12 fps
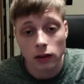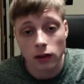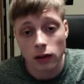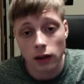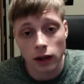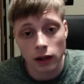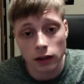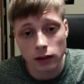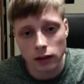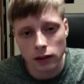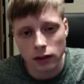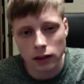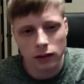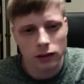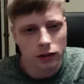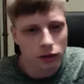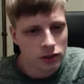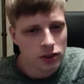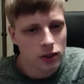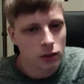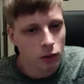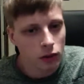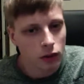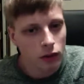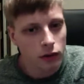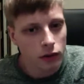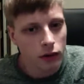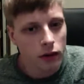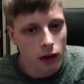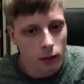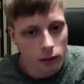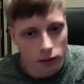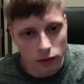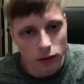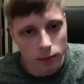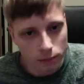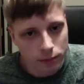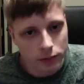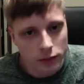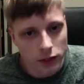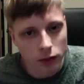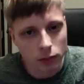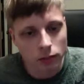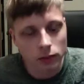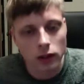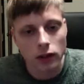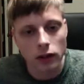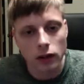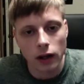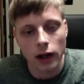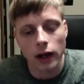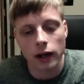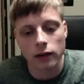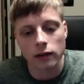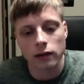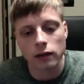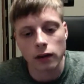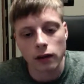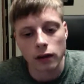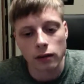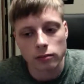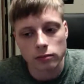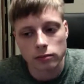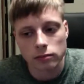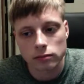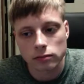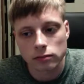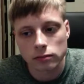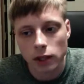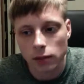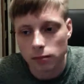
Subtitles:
and see where they're coming from, and yeah.